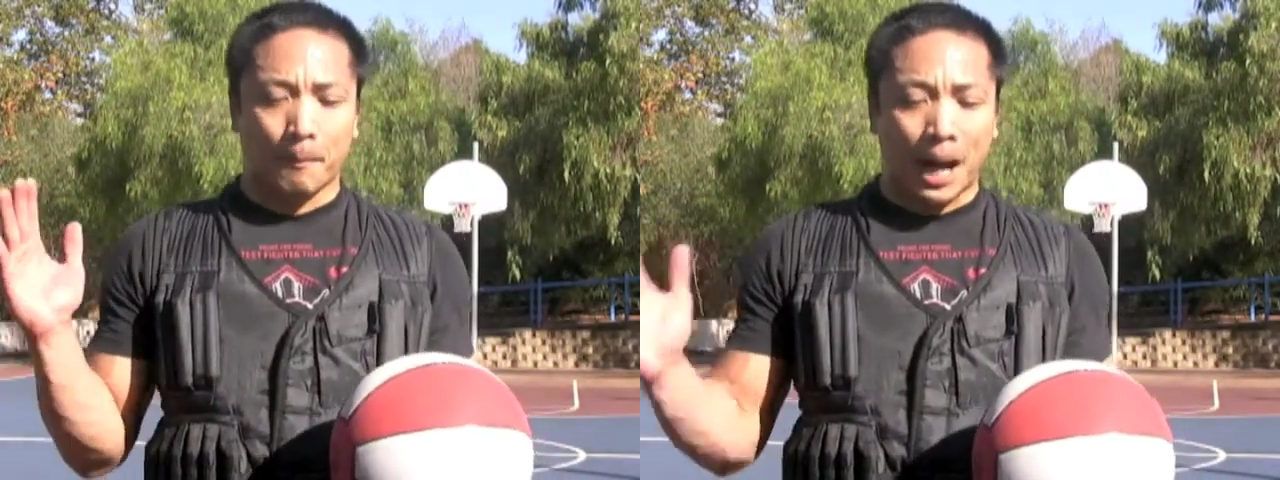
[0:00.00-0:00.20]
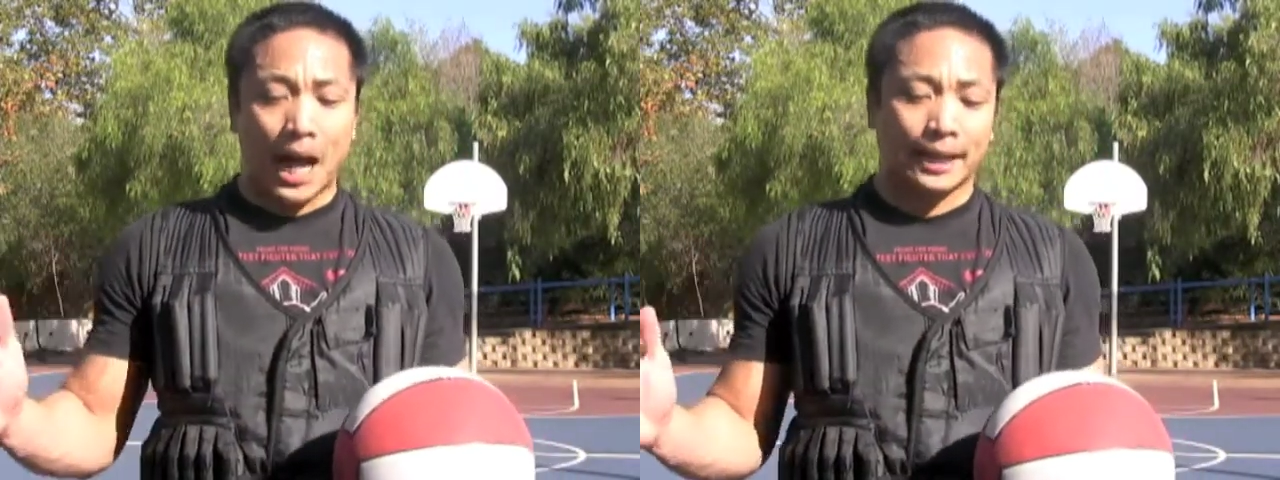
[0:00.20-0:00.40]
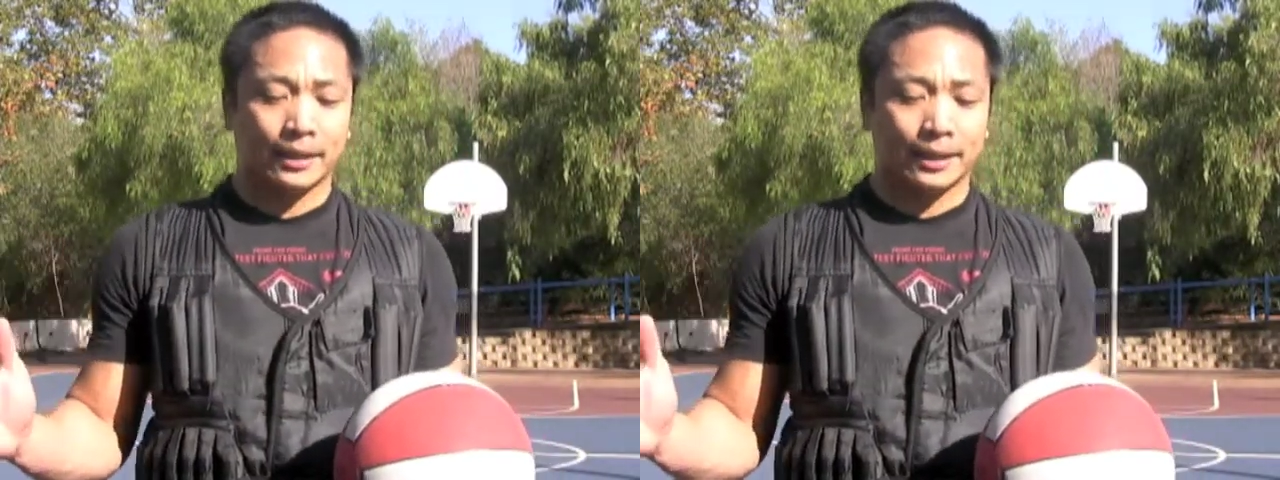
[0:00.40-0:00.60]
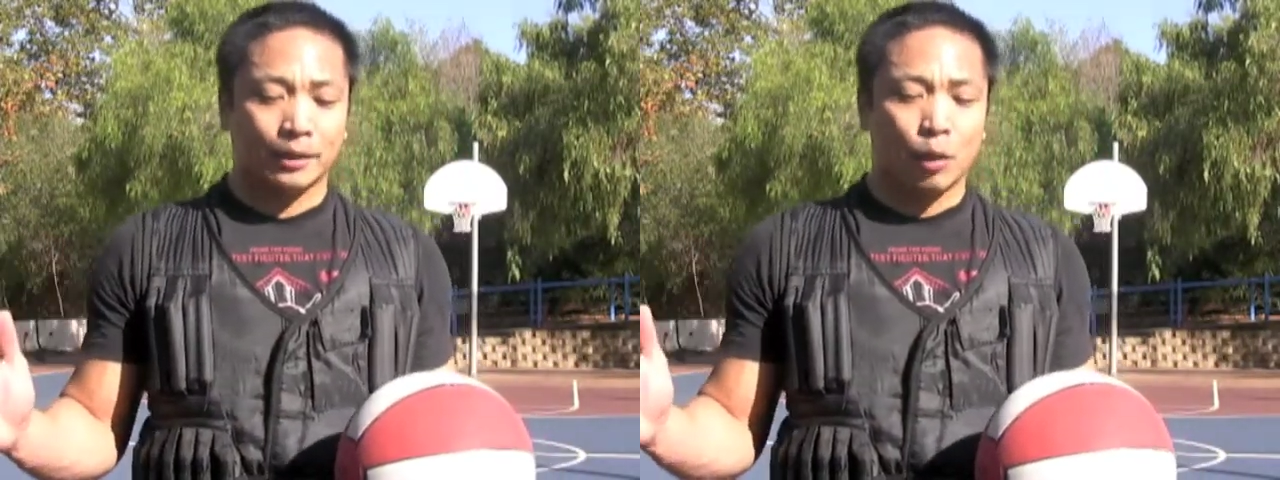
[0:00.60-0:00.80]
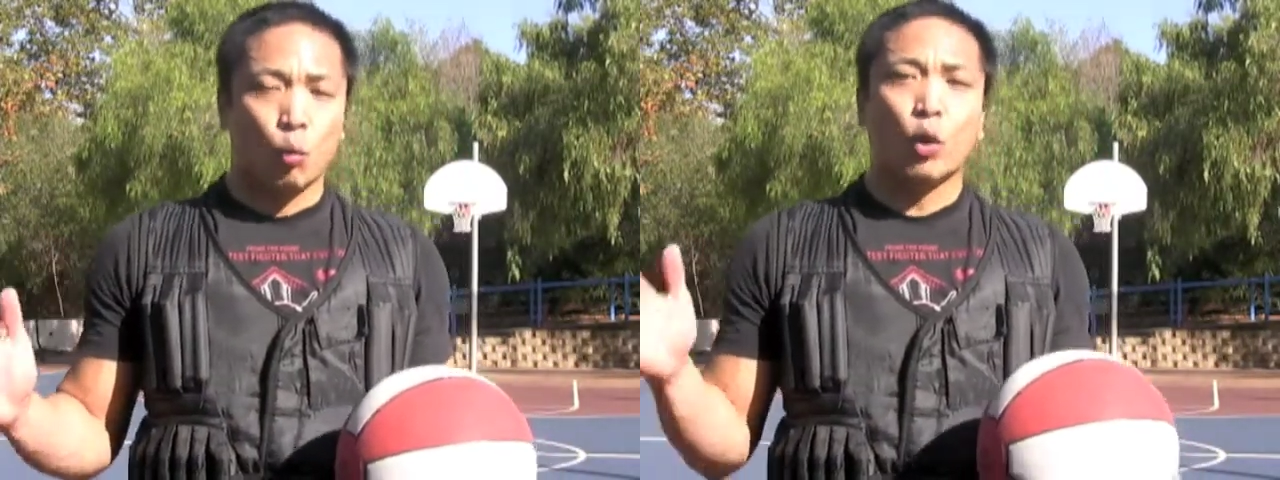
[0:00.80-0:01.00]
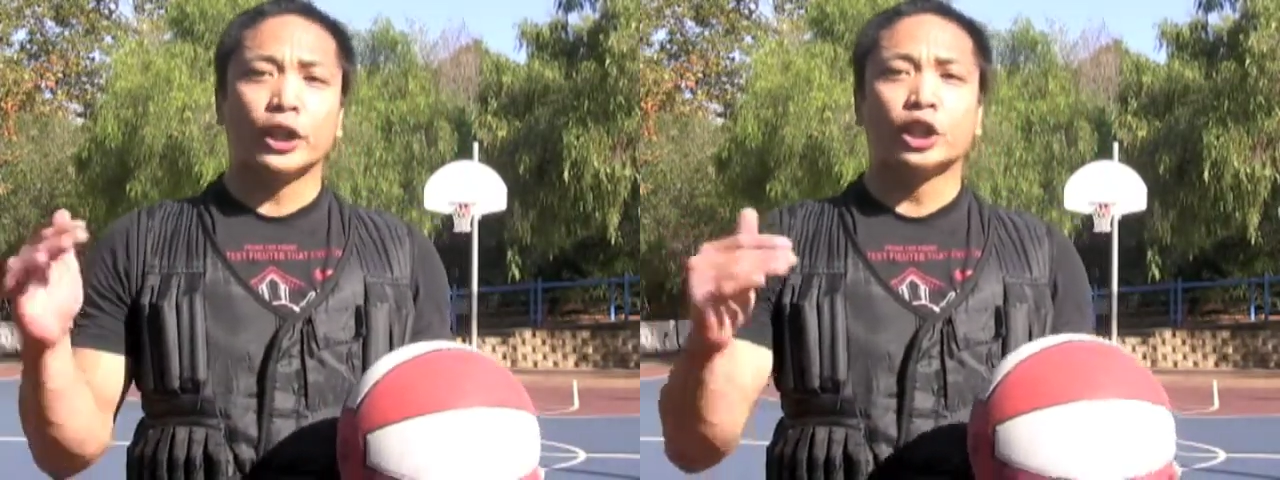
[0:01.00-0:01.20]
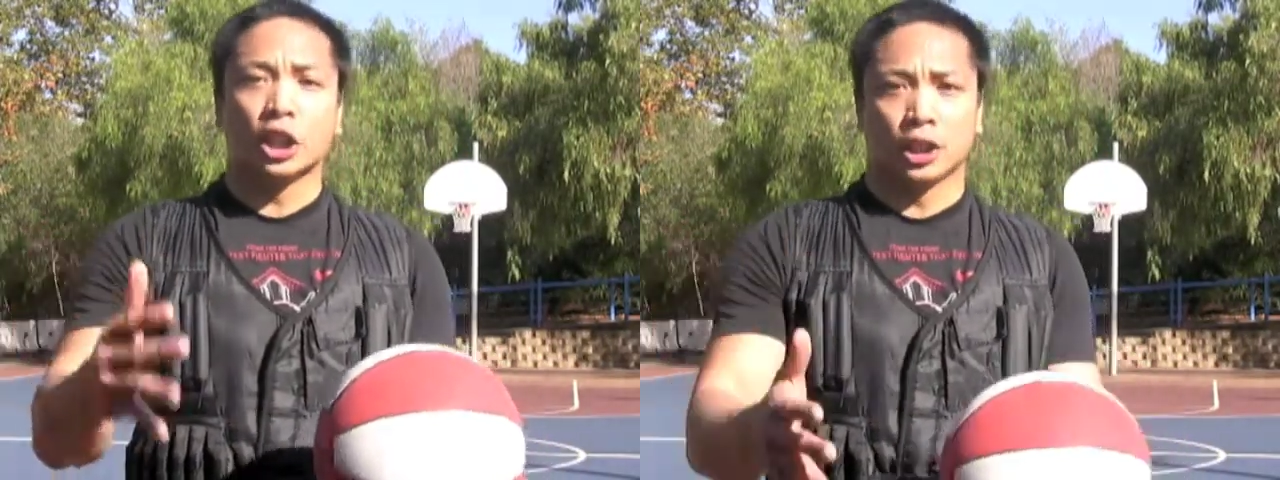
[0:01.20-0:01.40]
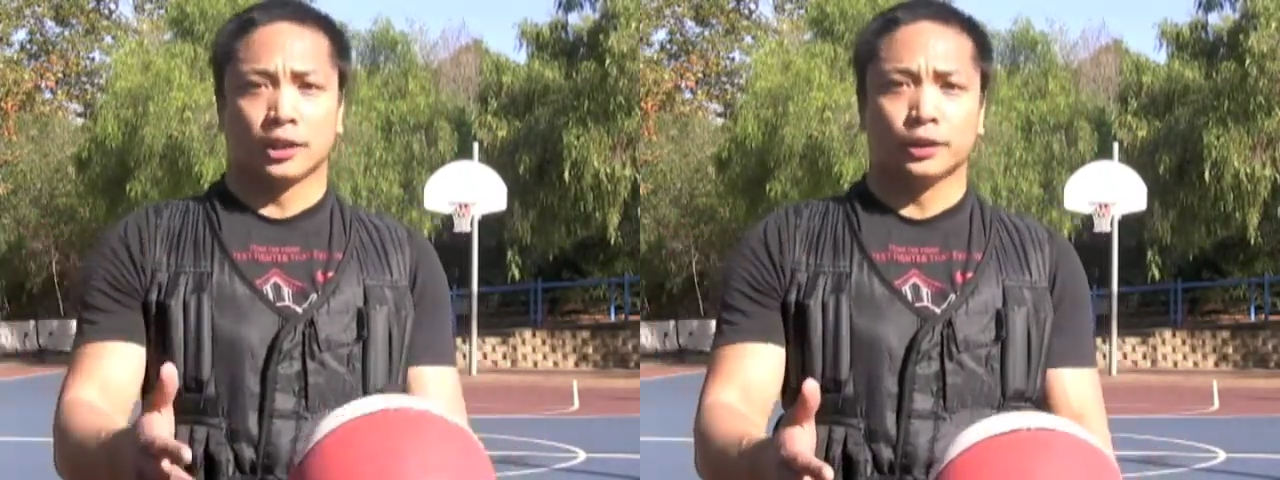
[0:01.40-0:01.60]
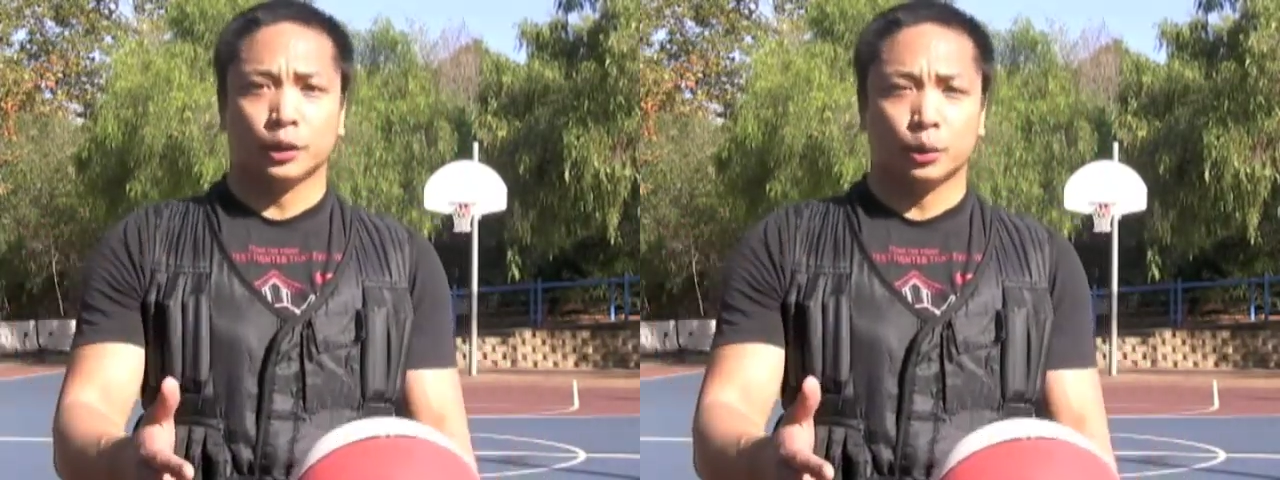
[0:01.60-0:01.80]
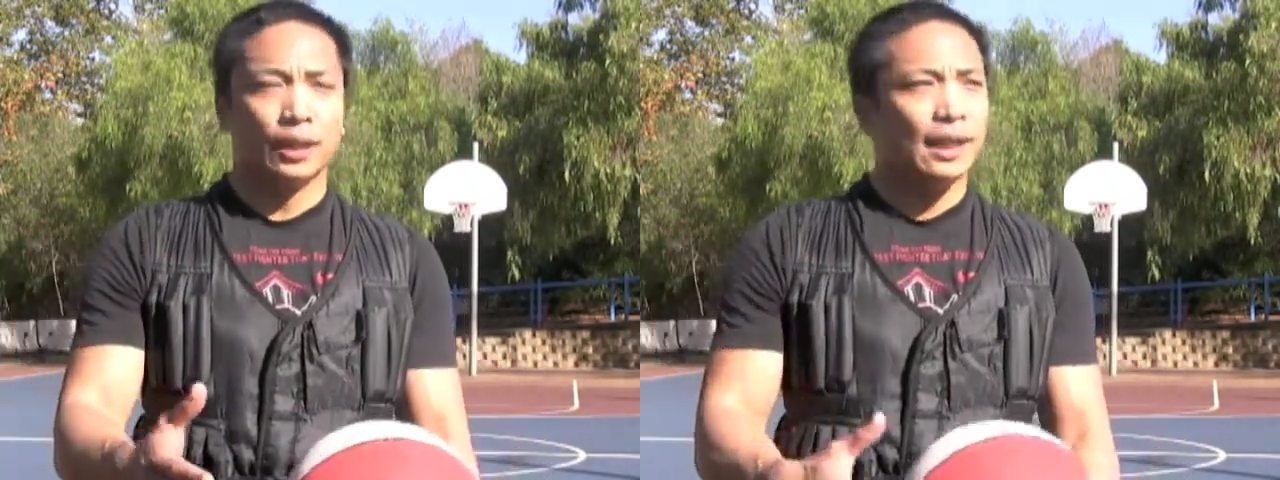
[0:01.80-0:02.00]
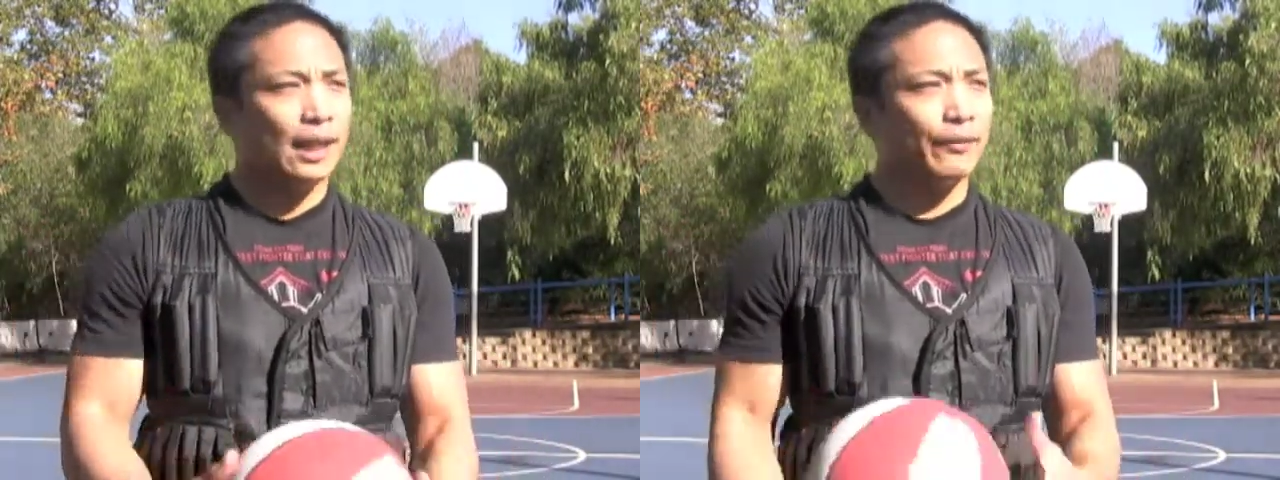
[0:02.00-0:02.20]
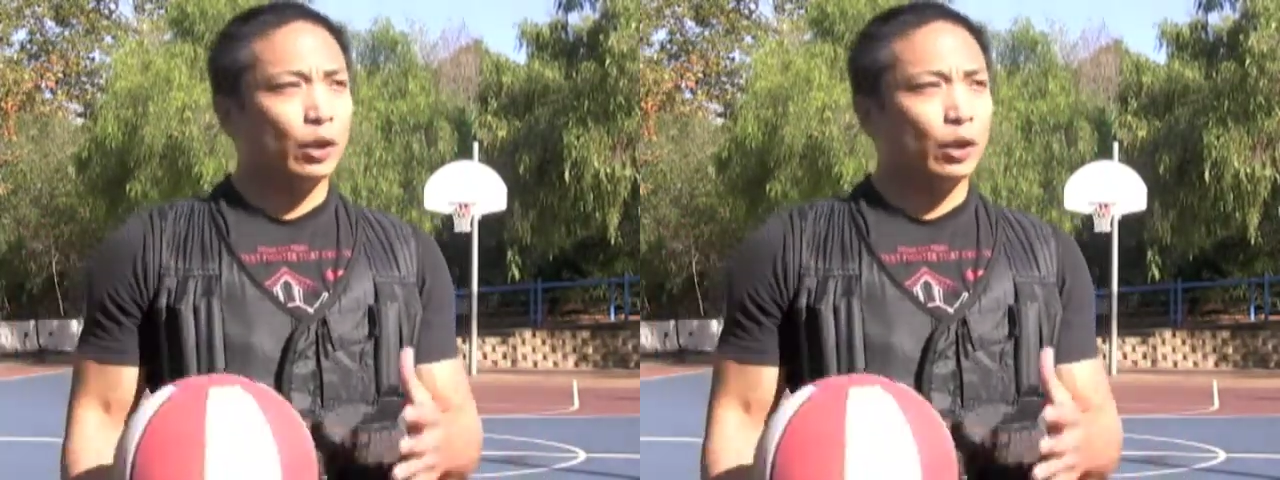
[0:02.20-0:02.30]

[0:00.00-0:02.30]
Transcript: mind and what you're gonna do.